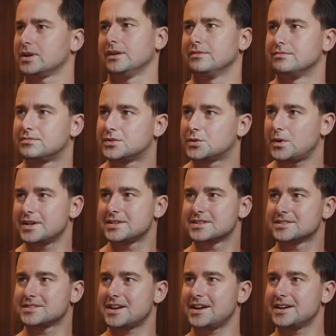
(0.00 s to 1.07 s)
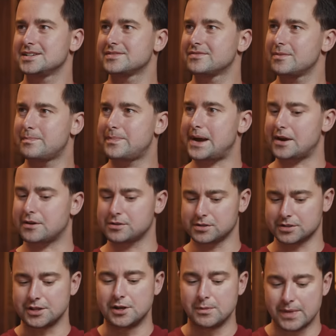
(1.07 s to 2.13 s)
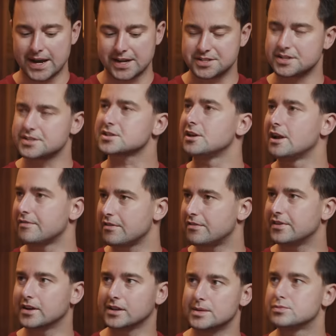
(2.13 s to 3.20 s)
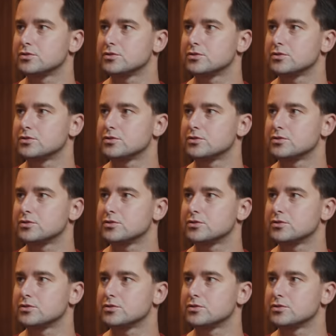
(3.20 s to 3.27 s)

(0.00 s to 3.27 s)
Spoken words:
kind of twice the size of a barrel. You'd imagine it's going to have a fairly